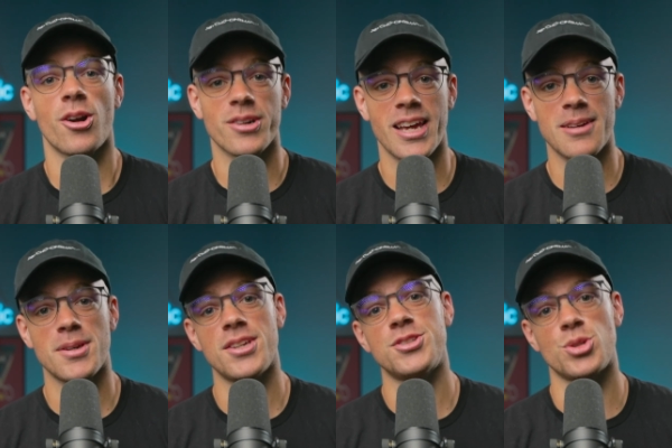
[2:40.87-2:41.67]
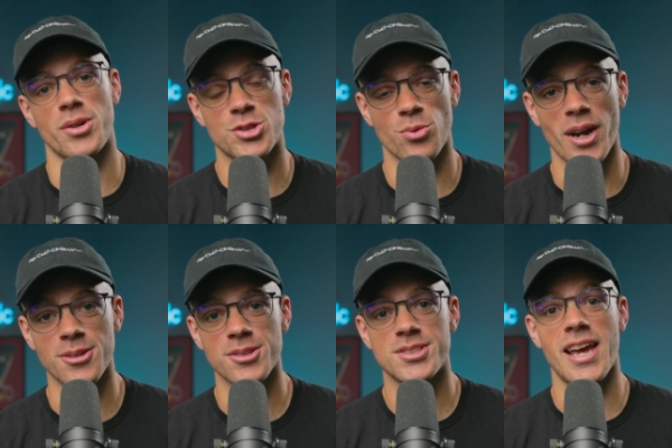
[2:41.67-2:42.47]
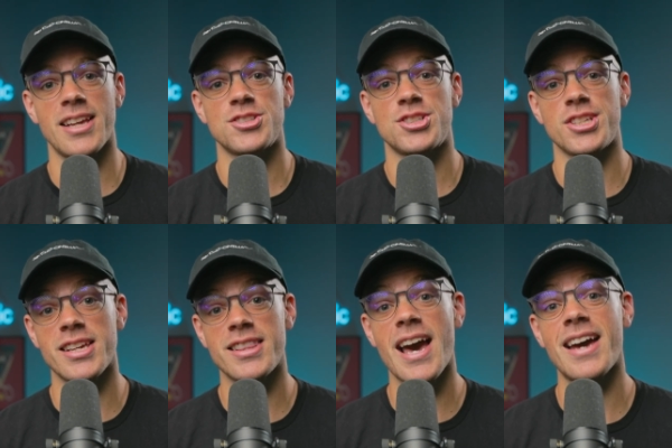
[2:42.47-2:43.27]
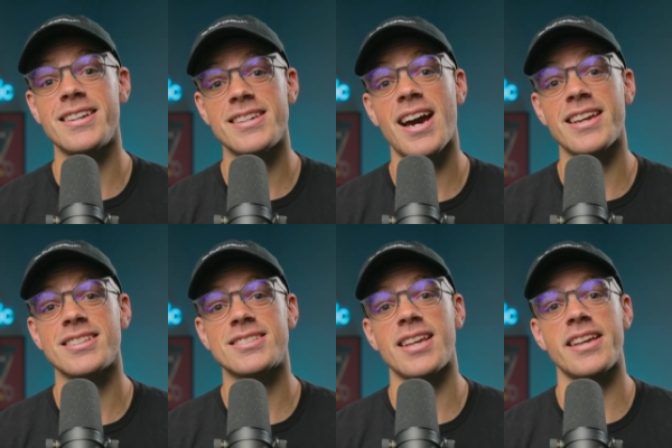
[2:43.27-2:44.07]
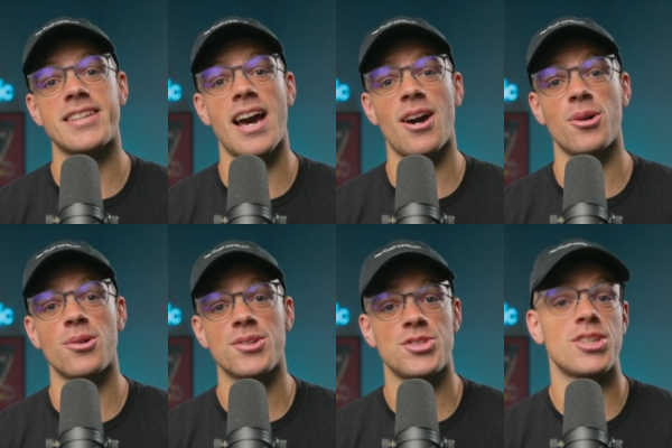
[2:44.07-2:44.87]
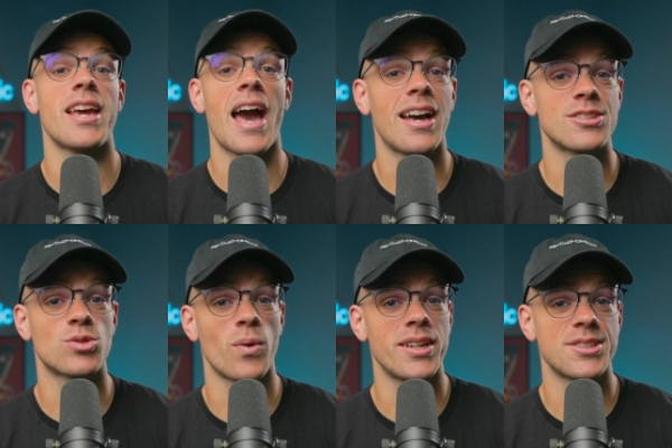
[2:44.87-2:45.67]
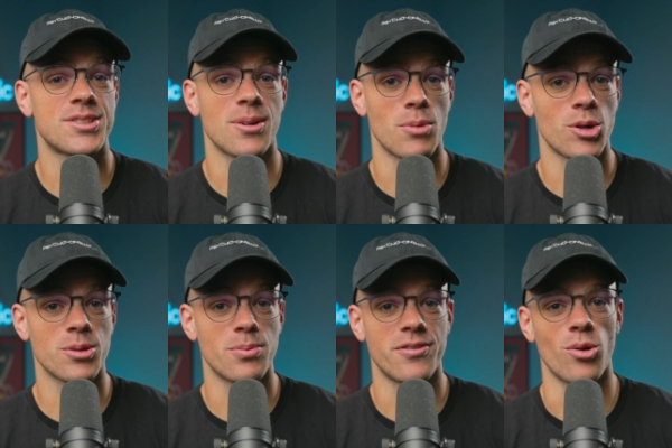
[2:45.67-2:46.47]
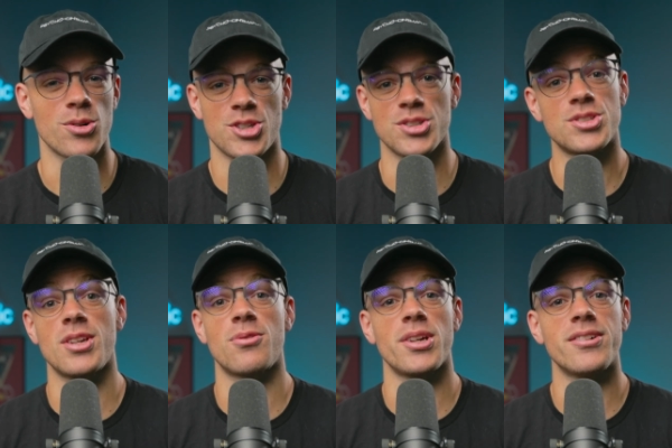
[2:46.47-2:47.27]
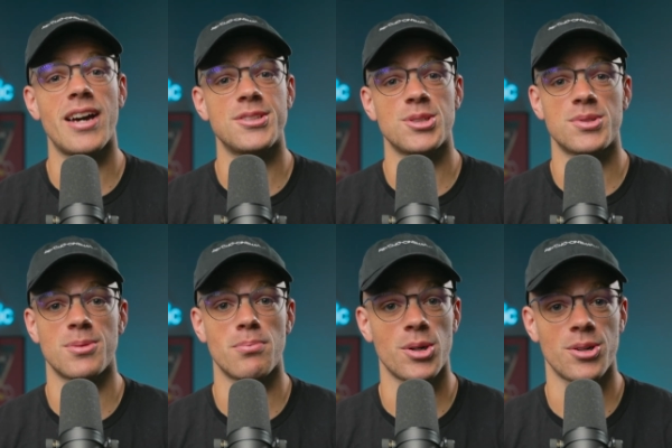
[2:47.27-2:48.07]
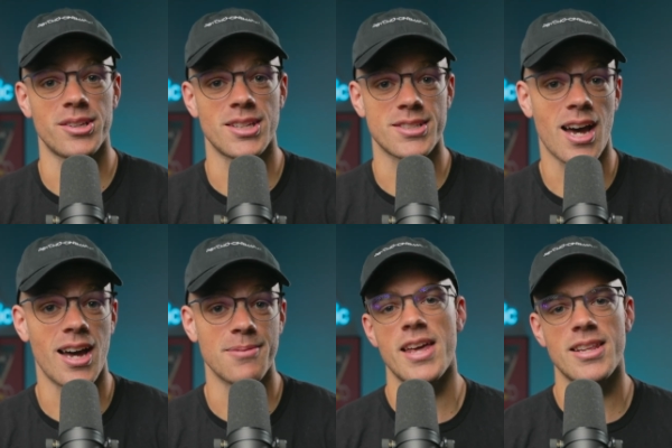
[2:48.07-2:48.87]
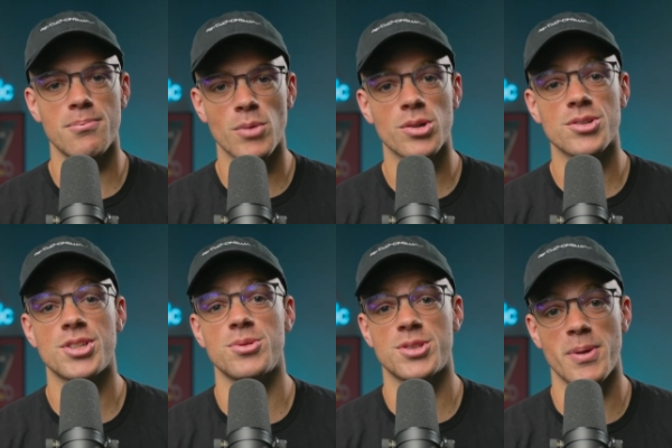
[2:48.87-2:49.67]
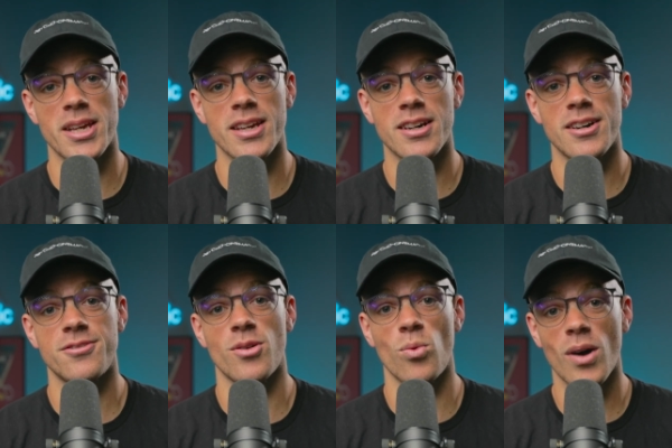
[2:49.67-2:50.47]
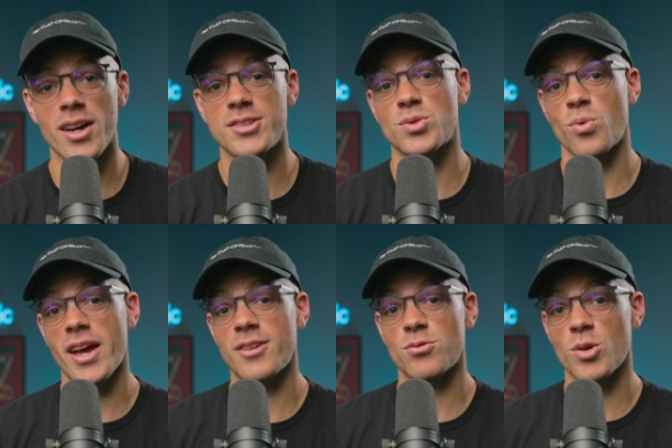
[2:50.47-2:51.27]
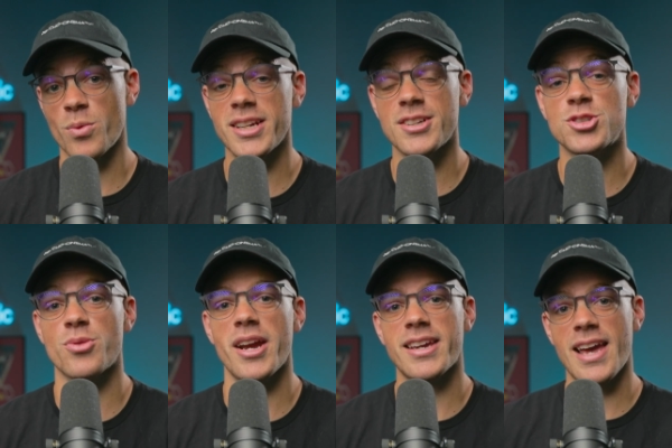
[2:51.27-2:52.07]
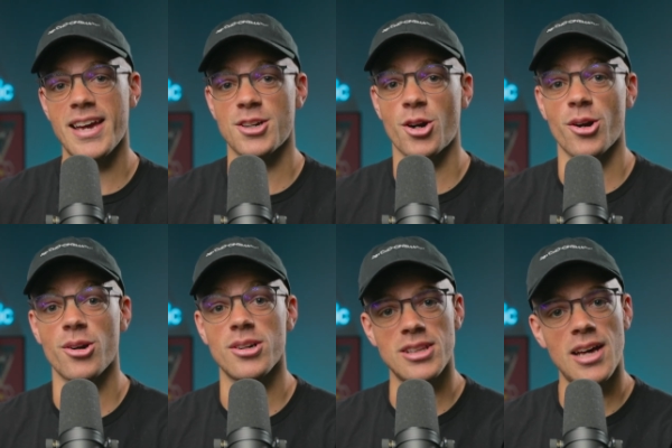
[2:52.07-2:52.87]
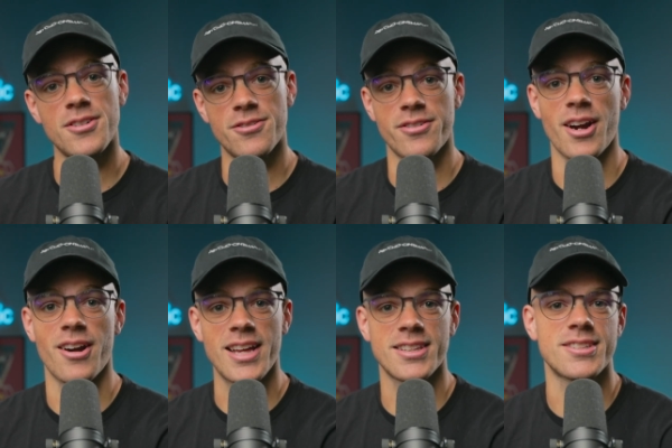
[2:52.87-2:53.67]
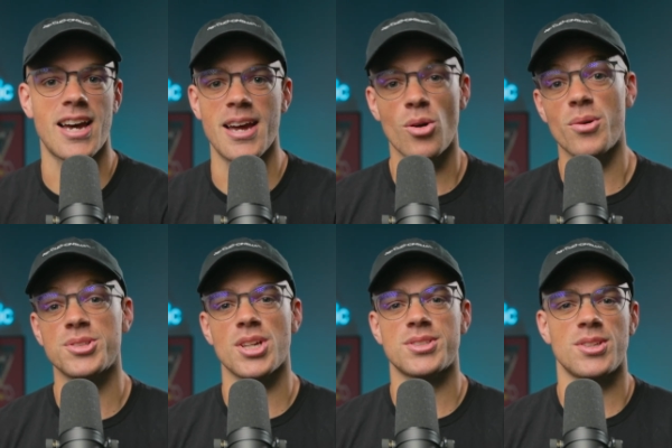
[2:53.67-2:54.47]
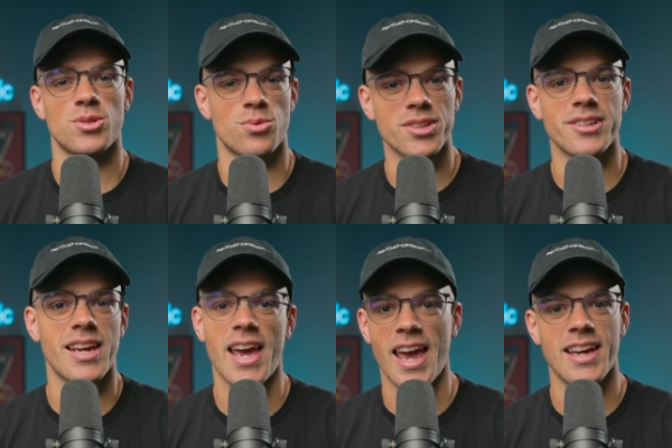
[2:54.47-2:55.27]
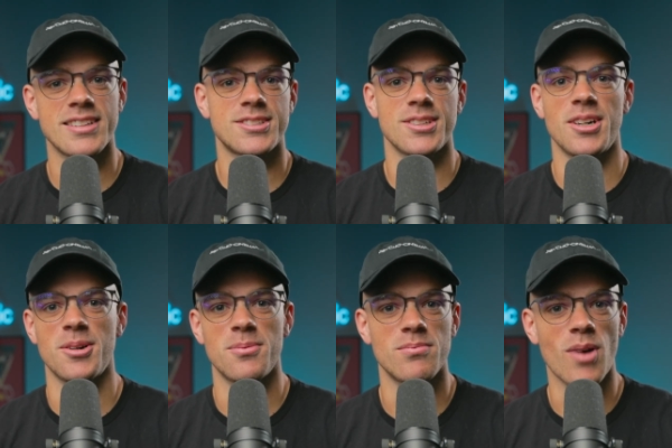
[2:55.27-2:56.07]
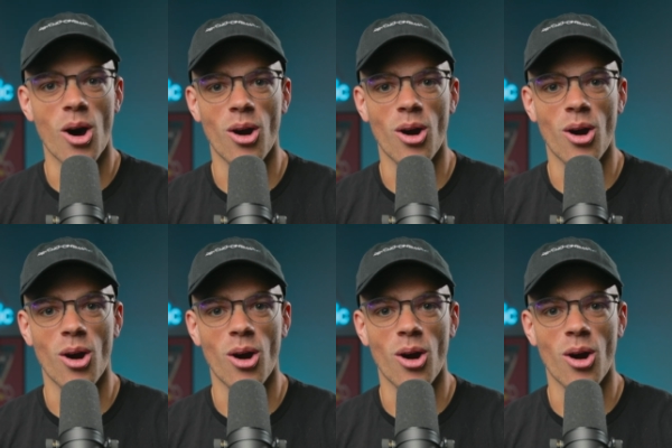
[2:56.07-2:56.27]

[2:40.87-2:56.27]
her name is Joyce Reynolds. And she that night says how she has witnessed a murder before. She just didn't realize it was a murder at the time. And that murder she was speaking of was when Rowena Drake and her love affair at the time, who was just this really handsome